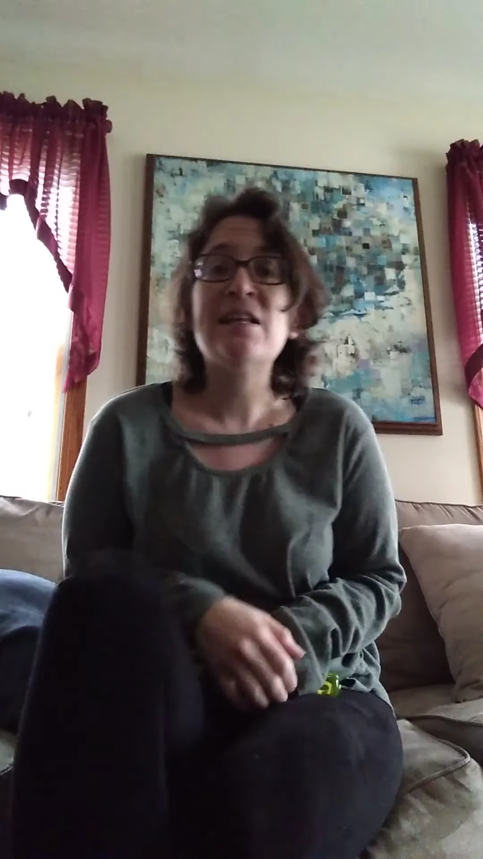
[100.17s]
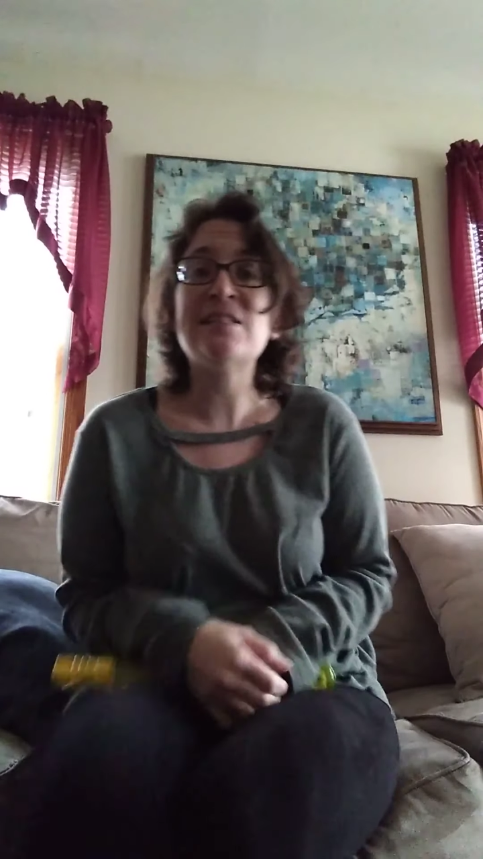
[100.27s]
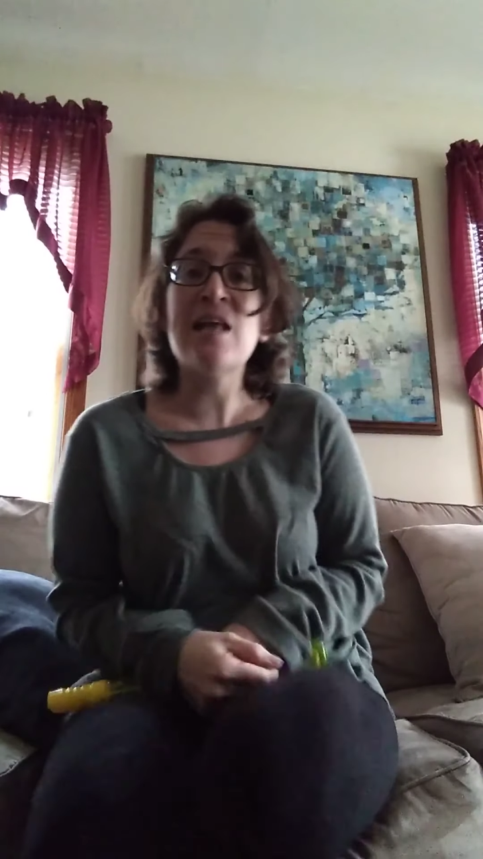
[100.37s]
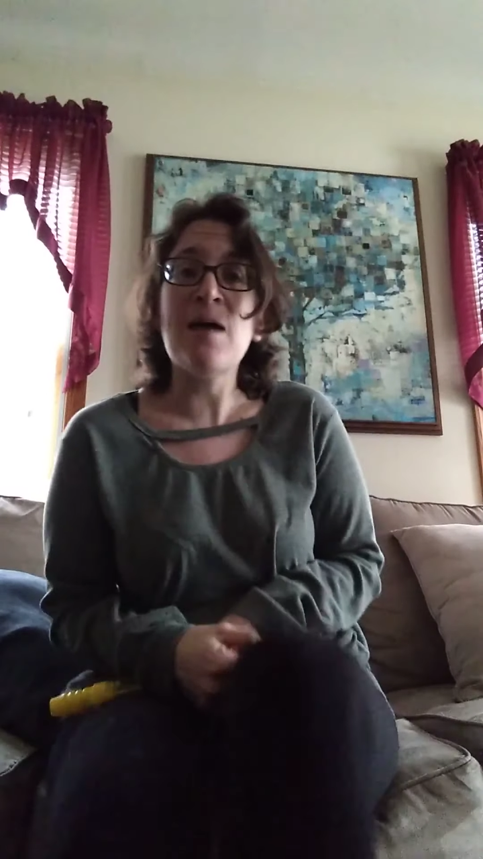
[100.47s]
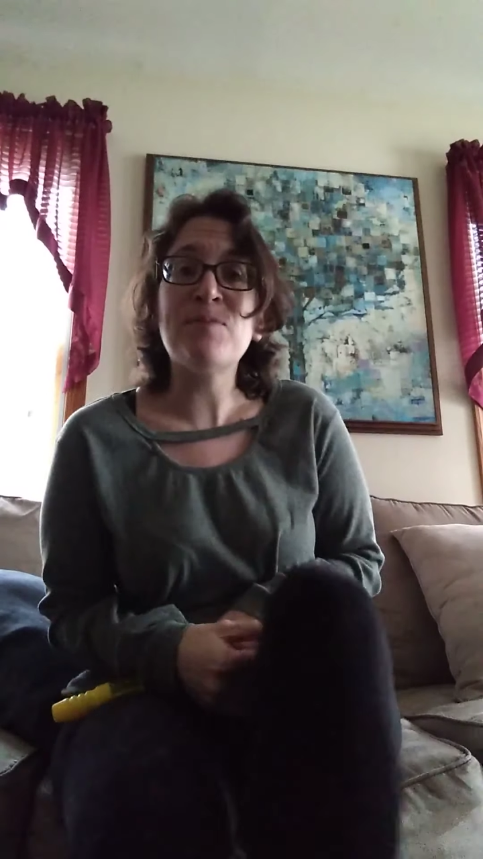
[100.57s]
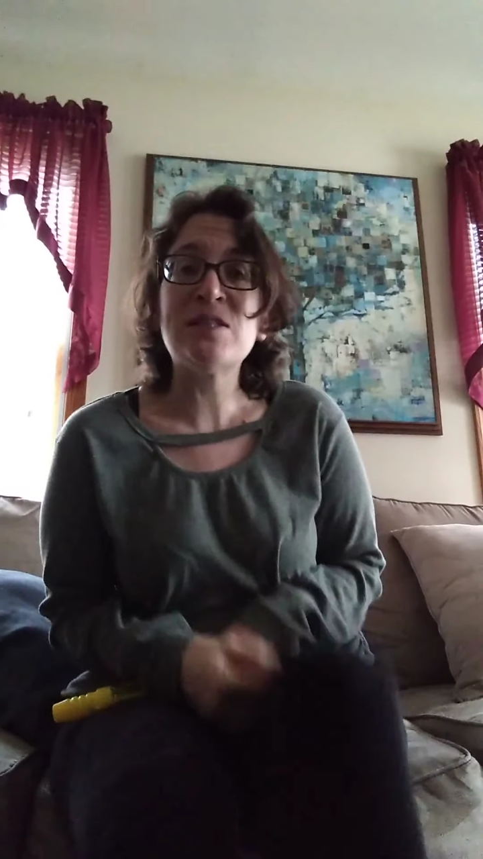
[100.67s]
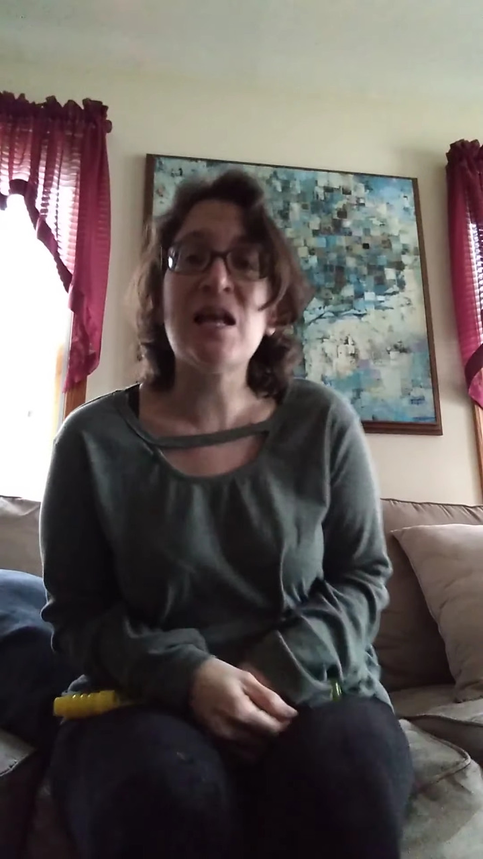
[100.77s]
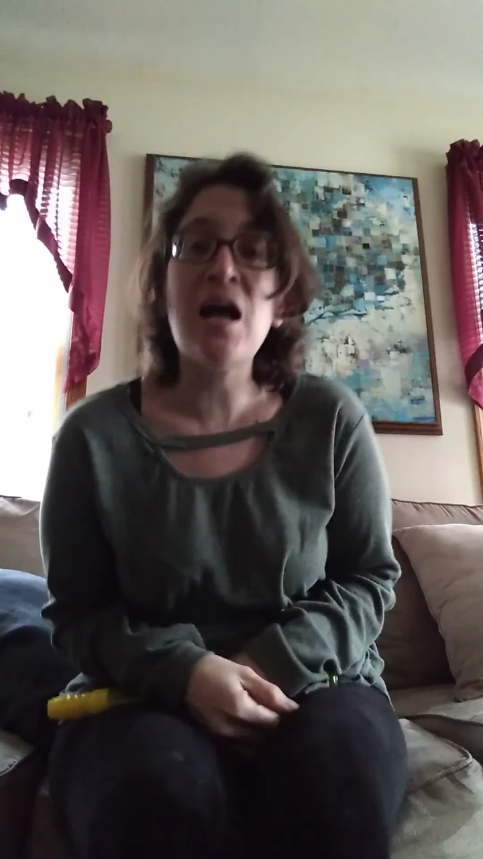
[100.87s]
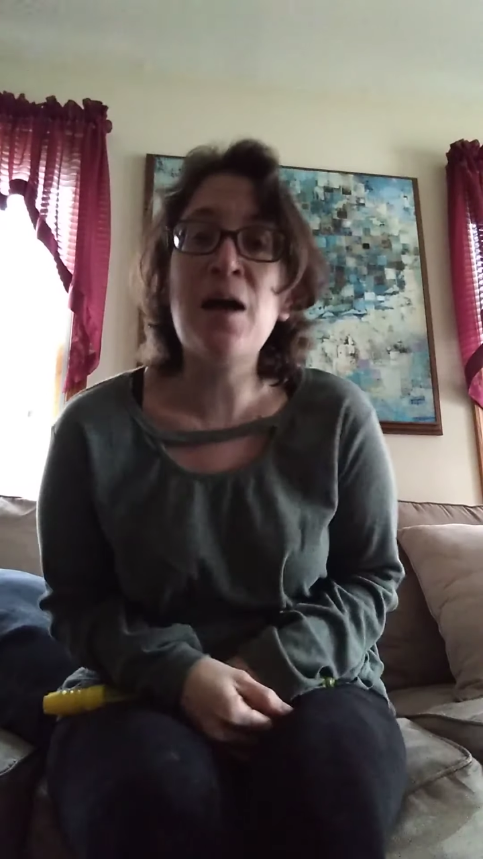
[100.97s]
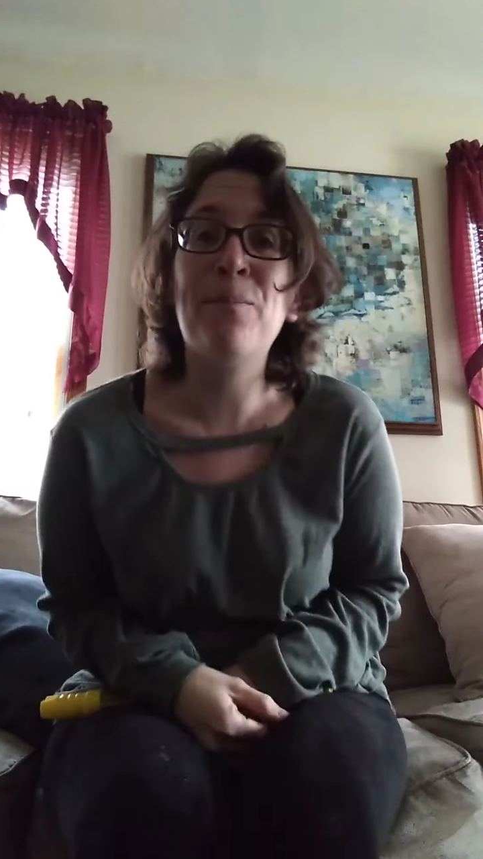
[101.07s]
Stomp,
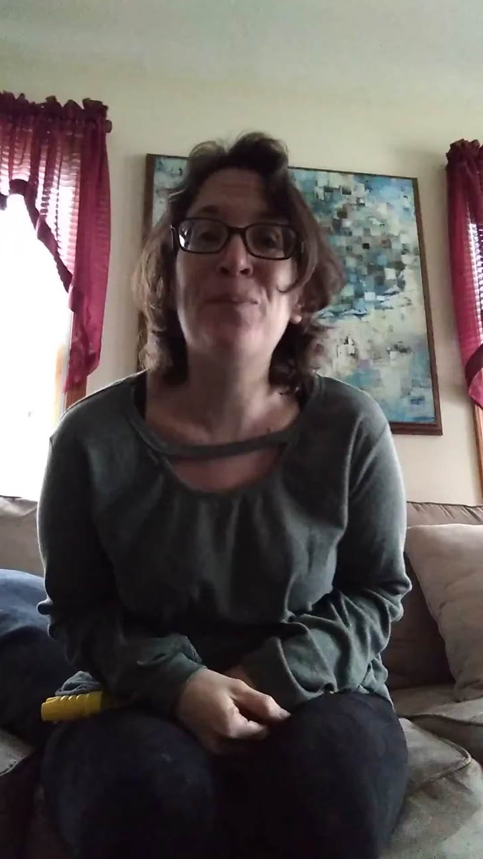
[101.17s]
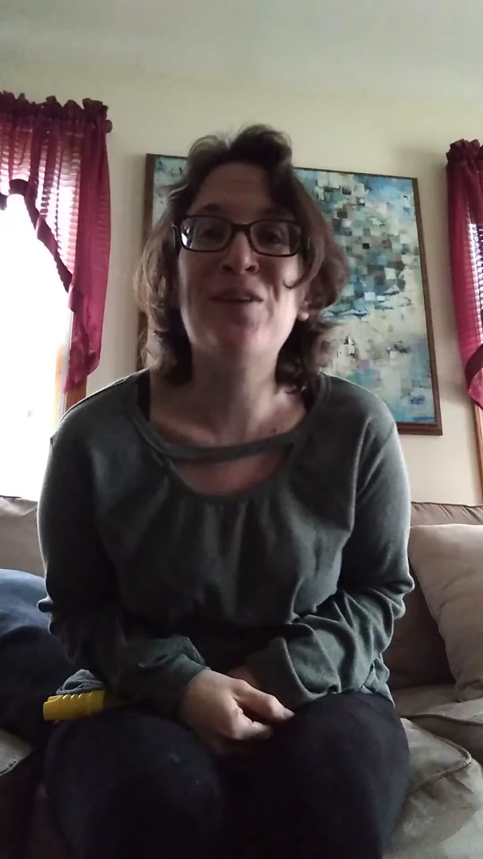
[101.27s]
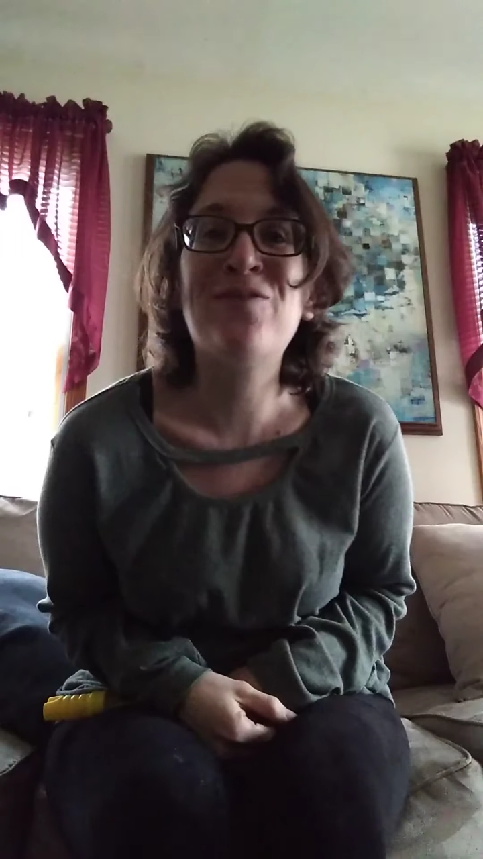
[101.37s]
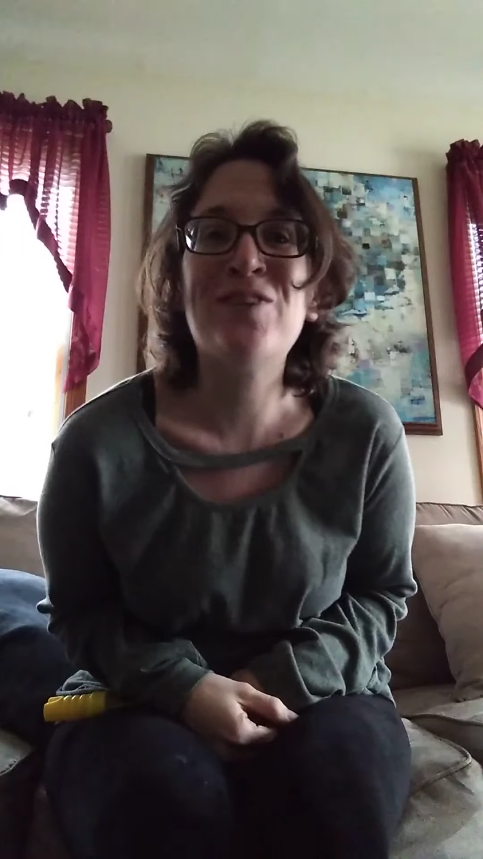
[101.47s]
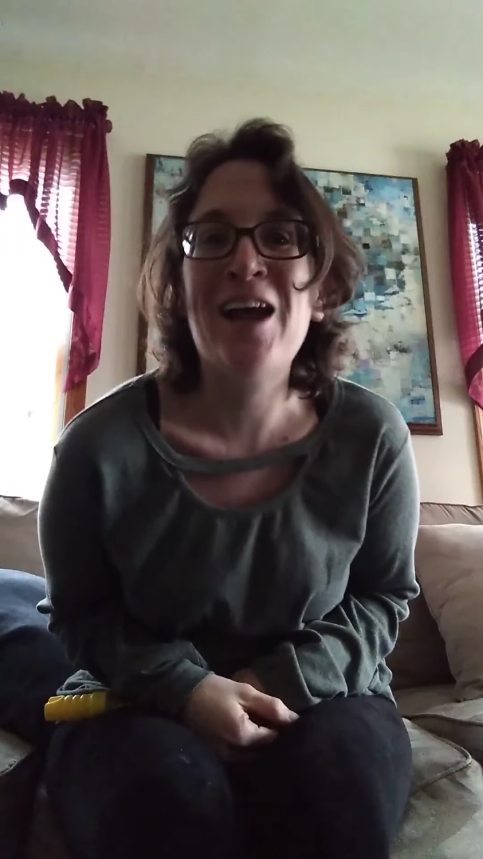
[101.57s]
stomp. If